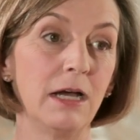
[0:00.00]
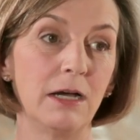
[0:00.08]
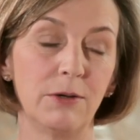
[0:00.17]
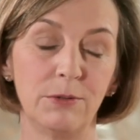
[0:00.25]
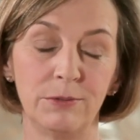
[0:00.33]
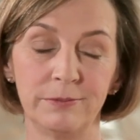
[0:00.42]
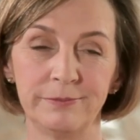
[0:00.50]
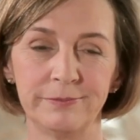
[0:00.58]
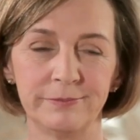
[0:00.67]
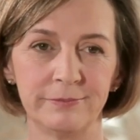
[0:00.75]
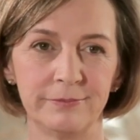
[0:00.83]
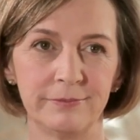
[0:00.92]
Oh.
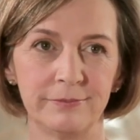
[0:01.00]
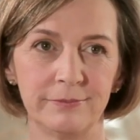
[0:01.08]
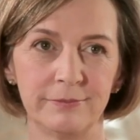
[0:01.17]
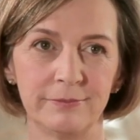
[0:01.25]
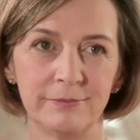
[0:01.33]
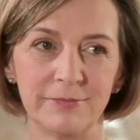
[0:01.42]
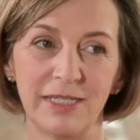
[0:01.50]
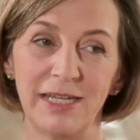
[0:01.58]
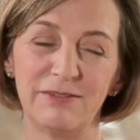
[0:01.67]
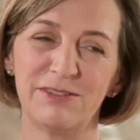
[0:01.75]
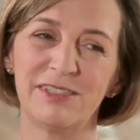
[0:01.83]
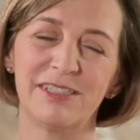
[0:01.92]
I
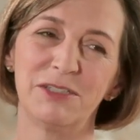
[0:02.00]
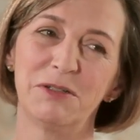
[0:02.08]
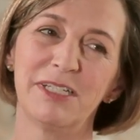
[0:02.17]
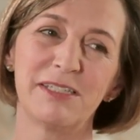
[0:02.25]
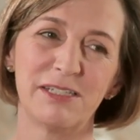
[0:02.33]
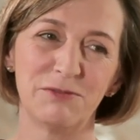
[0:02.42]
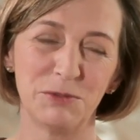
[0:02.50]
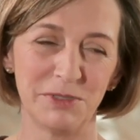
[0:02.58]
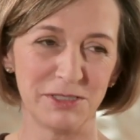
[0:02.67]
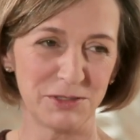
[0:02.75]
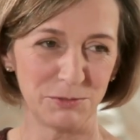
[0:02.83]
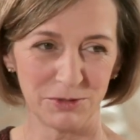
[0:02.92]
have cigarettes every
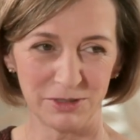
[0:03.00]
once in a